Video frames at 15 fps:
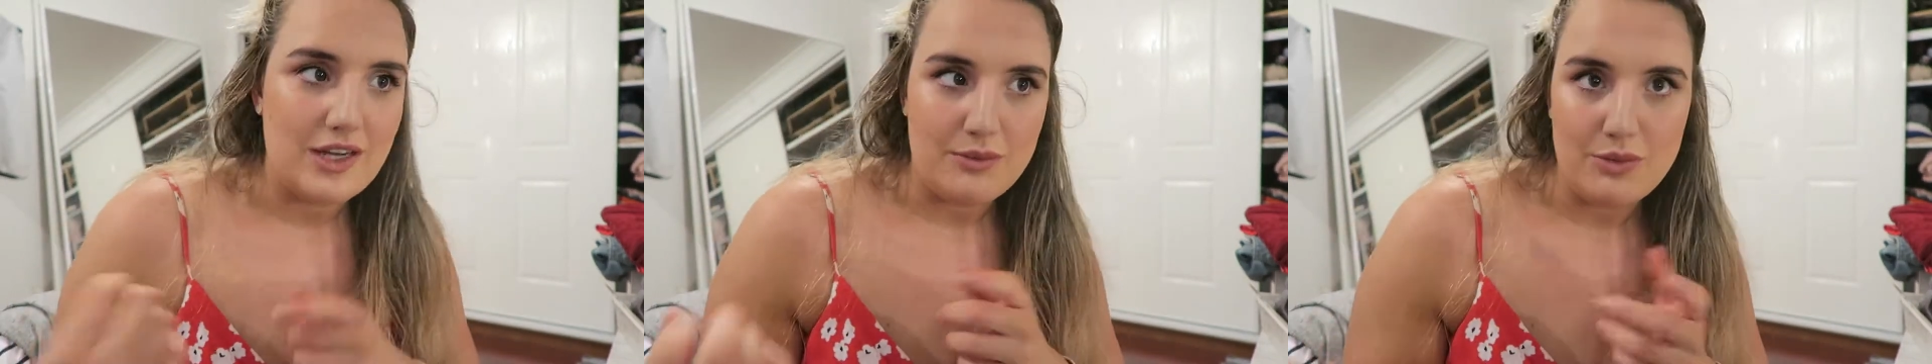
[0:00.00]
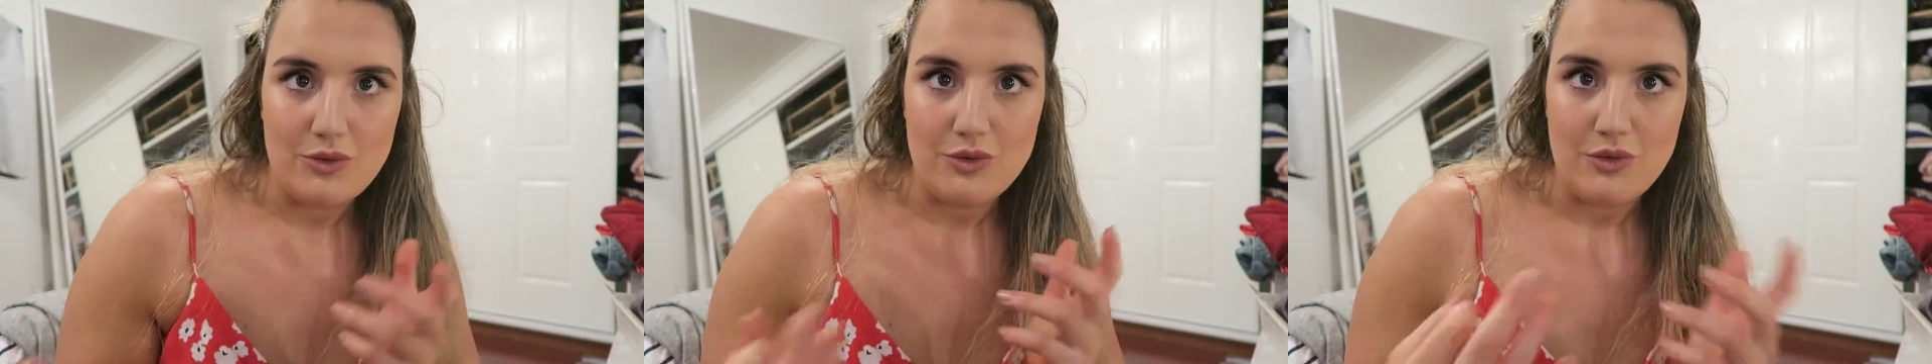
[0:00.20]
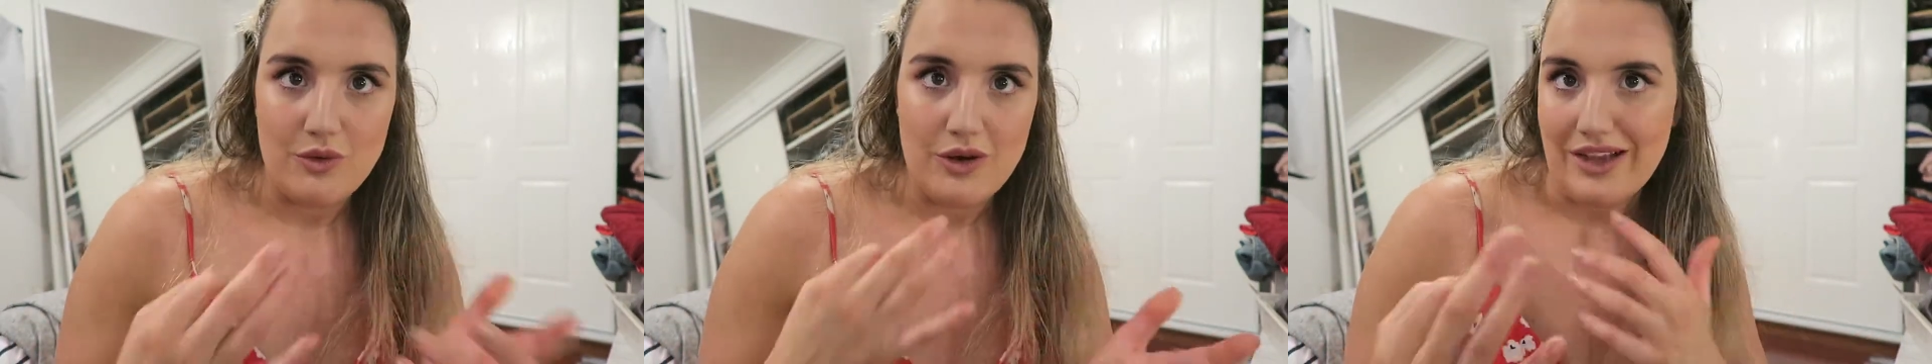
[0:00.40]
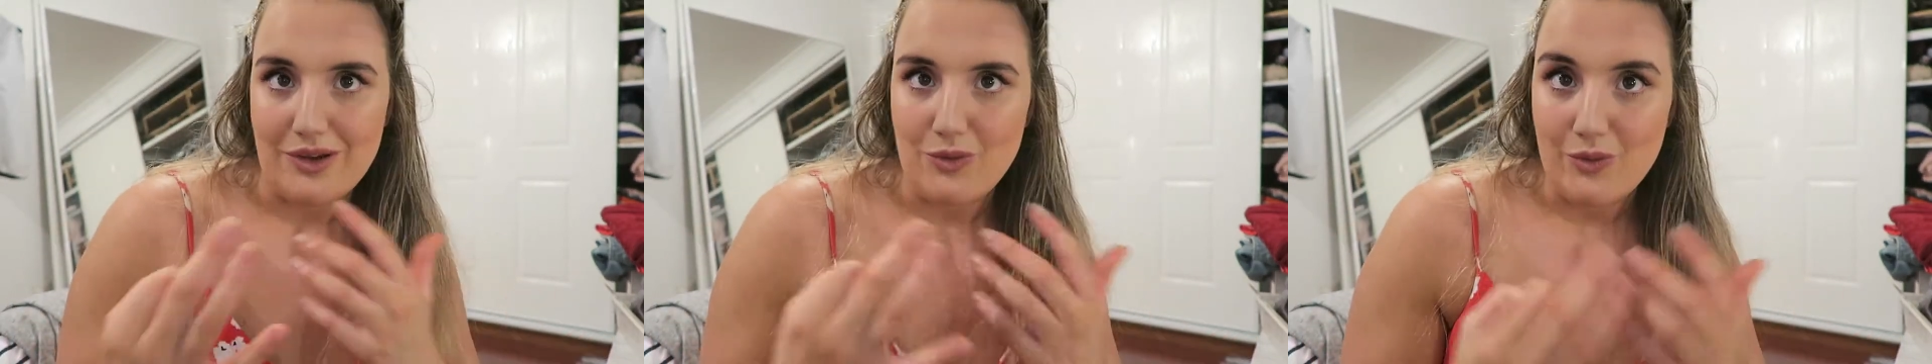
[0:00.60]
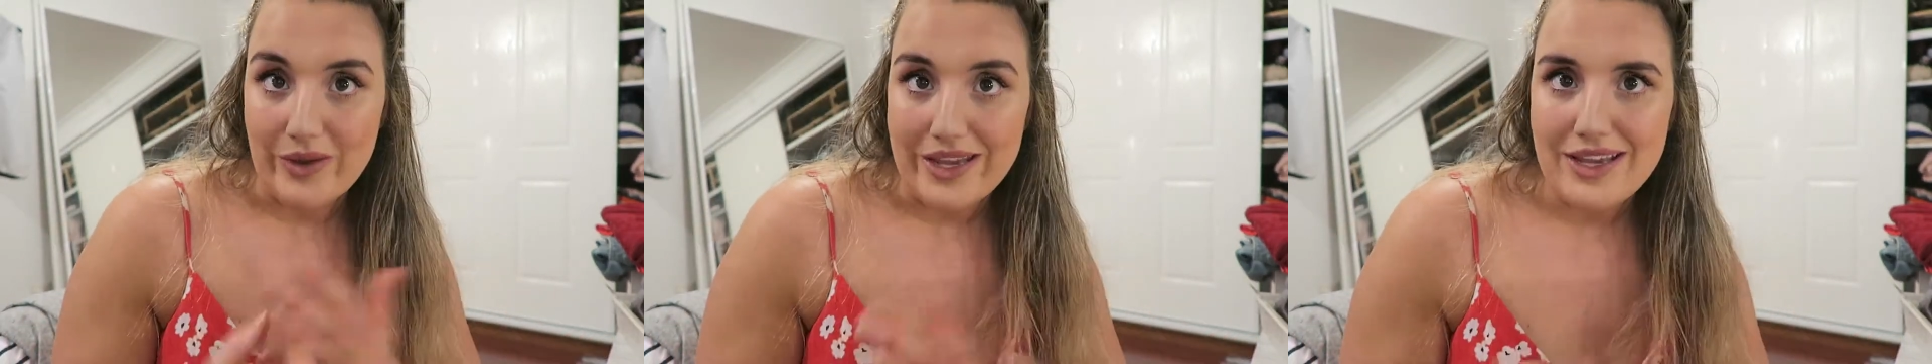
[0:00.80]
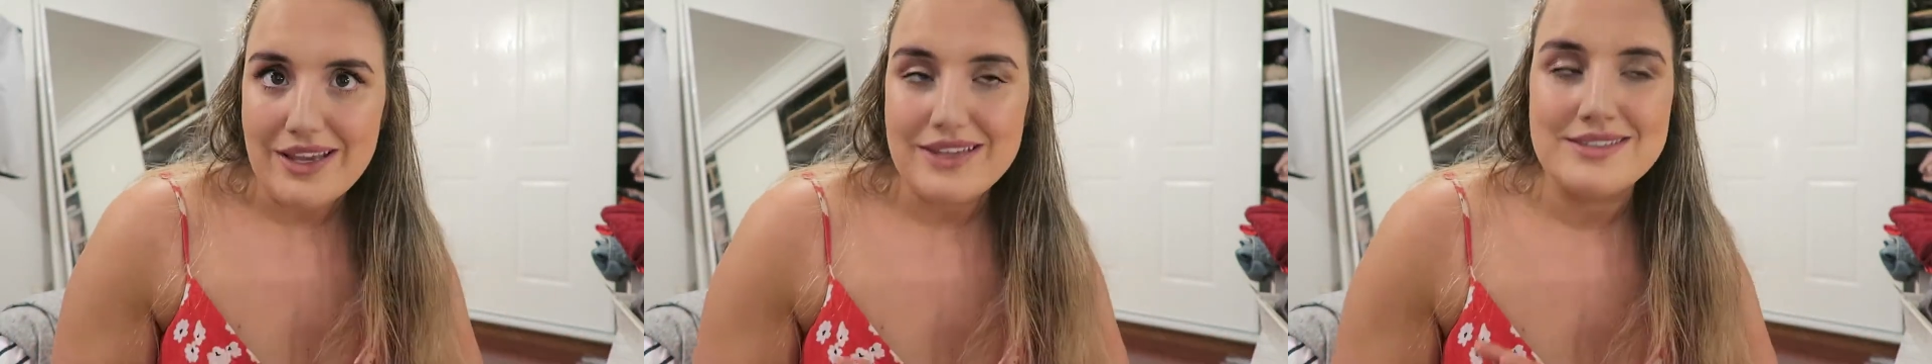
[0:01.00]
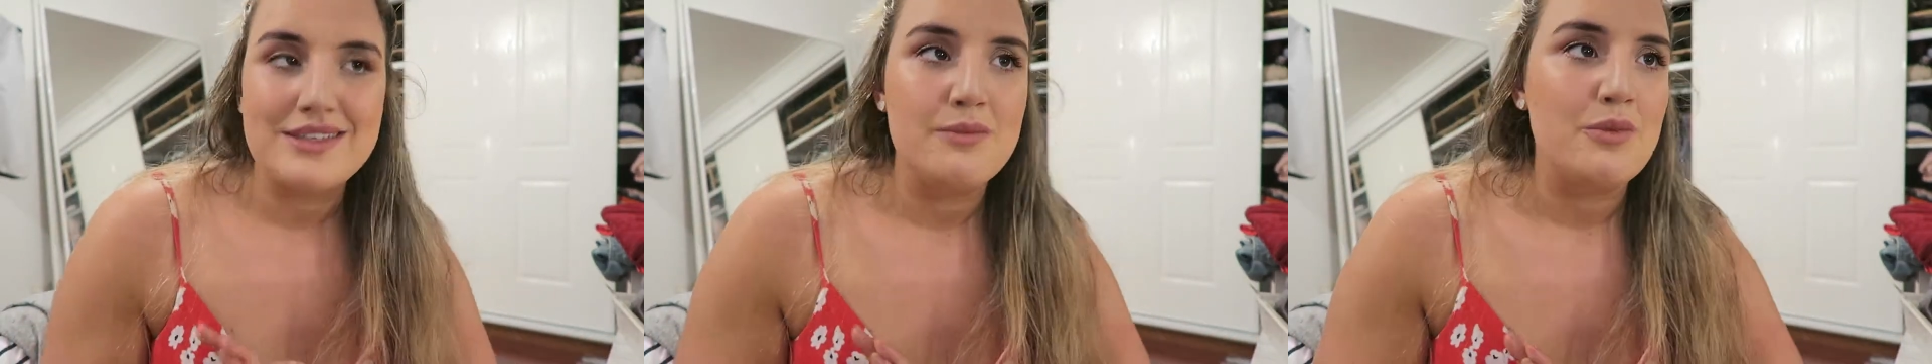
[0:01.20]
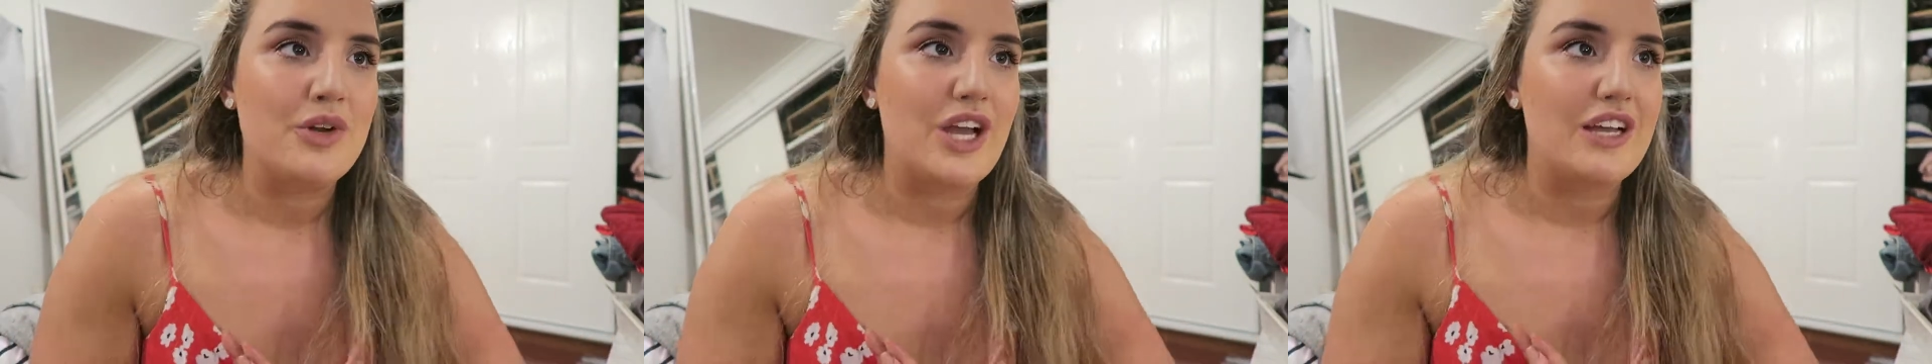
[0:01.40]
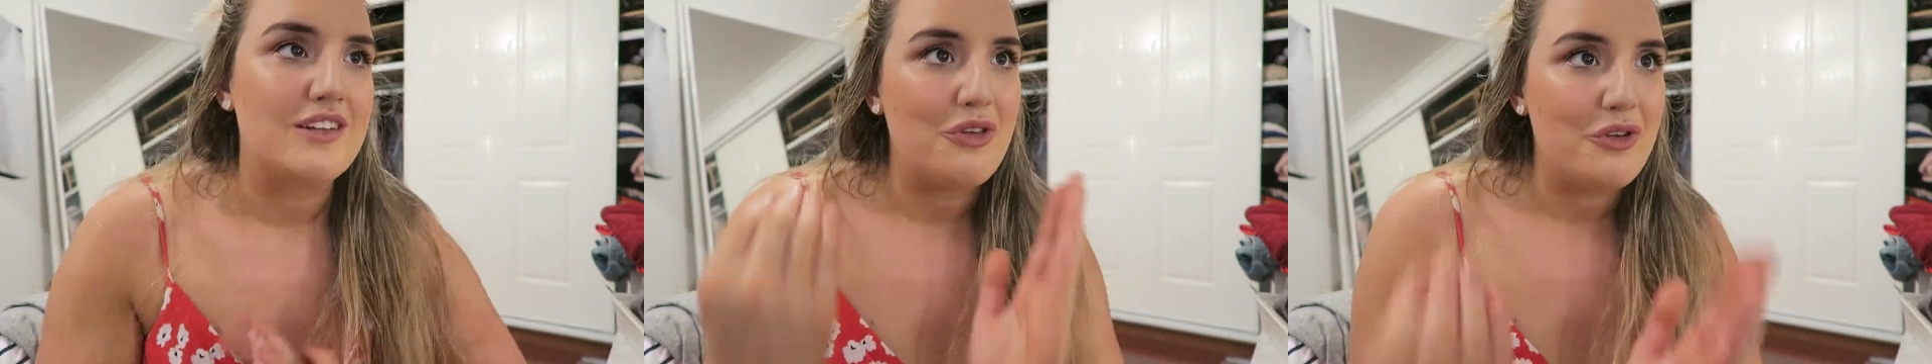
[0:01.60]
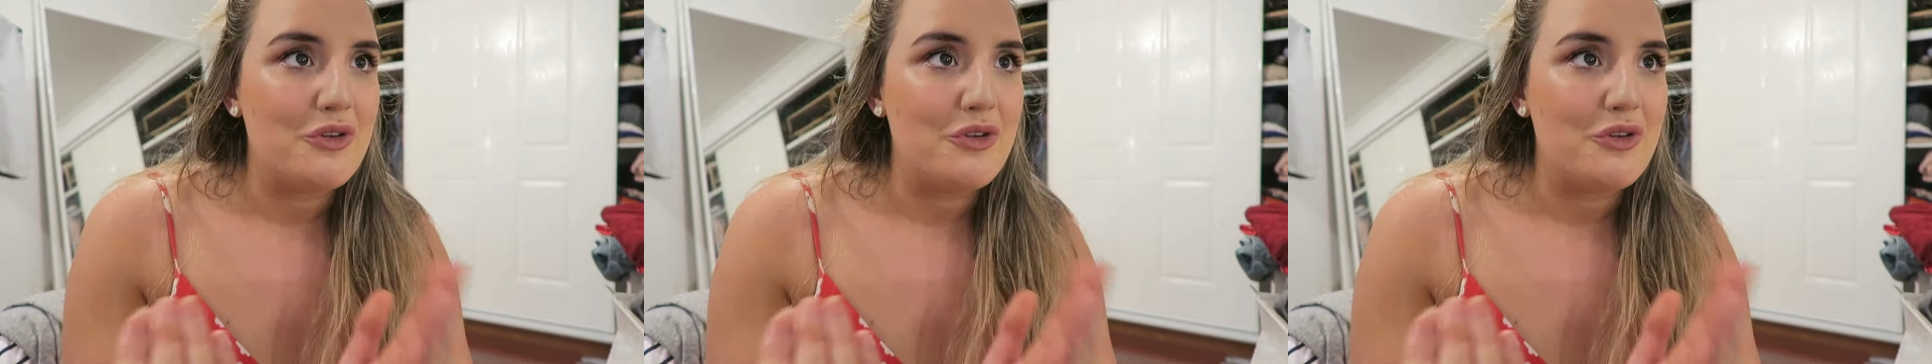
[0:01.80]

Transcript: couple like weeks and we'll get